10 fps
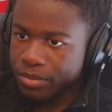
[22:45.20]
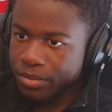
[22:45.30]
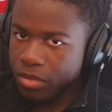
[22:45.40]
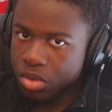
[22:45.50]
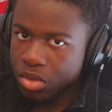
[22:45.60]

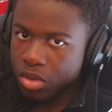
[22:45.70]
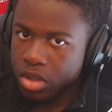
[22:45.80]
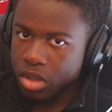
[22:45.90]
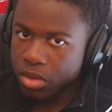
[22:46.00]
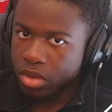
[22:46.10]
Scorch
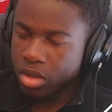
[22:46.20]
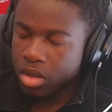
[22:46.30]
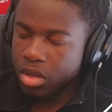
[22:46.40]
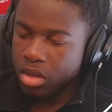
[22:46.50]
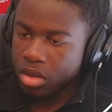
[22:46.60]
Cloak
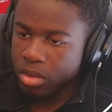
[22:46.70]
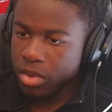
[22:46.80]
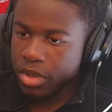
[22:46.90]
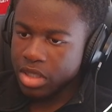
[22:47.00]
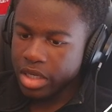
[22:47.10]

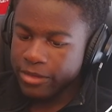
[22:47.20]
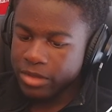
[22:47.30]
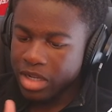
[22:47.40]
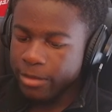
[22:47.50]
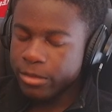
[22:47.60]
because that gives
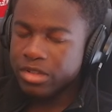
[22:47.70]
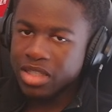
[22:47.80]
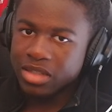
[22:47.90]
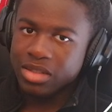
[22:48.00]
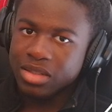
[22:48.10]
you damage
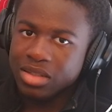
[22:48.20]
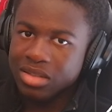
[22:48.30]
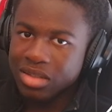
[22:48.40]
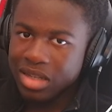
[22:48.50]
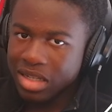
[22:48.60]
resistance
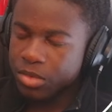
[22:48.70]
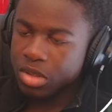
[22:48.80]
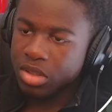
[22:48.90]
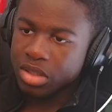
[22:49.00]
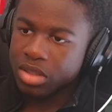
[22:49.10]
and damage
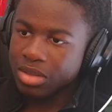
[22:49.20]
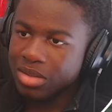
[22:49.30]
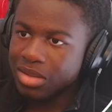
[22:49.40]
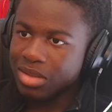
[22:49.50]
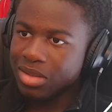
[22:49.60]
reduction.
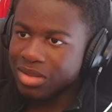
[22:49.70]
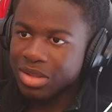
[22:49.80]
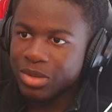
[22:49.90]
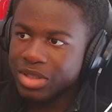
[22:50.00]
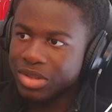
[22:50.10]

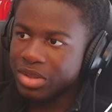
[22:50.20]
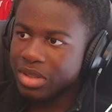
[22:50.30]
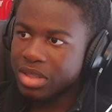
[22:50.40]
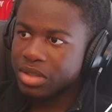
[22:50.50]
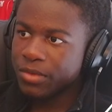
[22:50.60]
So it's
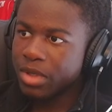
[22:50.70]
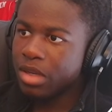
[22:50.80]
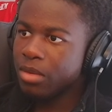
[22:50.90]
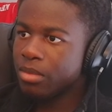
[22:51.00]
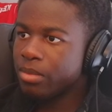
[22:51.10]

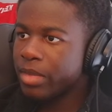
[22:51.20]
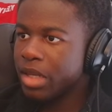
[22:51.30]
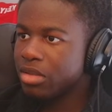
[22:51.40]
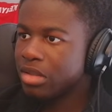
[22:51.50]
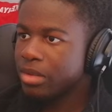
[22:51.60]
free,
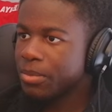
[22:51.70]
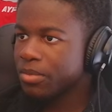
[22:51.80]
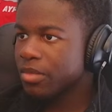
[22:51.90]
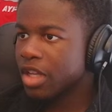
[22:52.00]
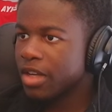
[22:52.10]
basically.
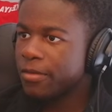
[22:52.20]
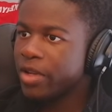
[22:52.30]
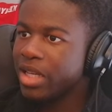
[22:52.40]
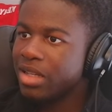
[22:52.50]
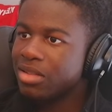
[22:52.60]

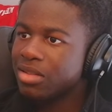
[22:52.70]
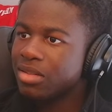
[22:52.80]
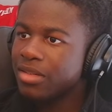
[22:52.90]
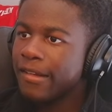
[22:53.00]
Free eats.